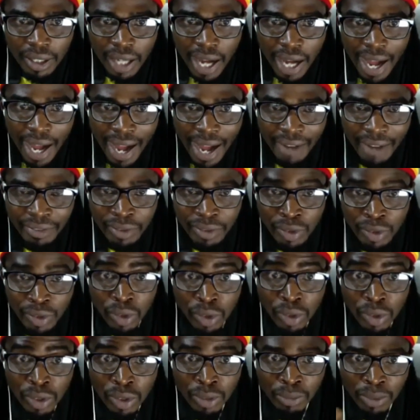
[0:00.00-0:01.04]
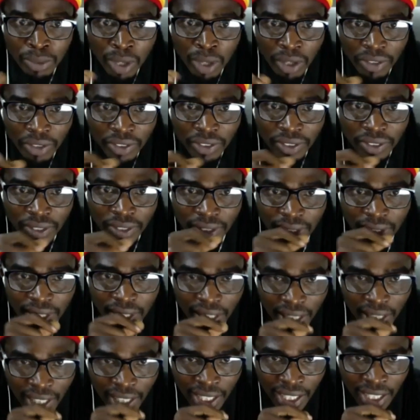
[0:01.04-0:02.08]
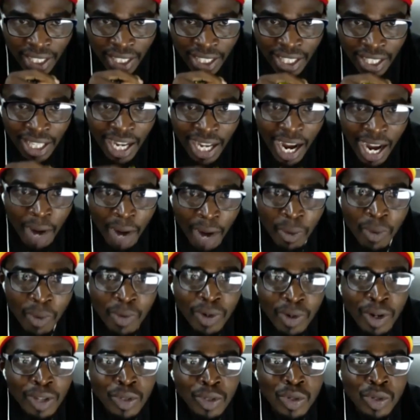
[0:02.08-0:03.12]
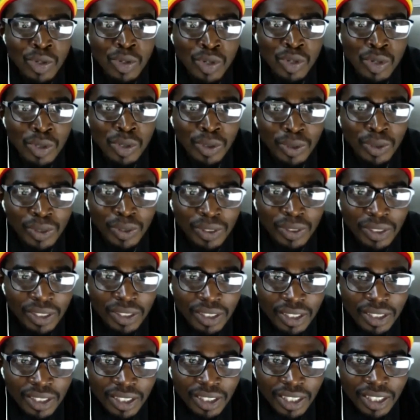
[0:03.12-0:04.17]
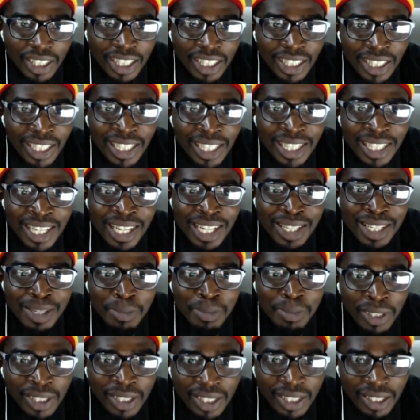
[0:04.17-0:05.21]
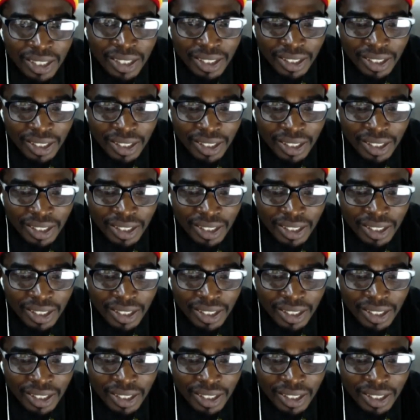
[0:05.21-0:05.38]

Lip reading: I have zoomed off. And when we got to school the next morning,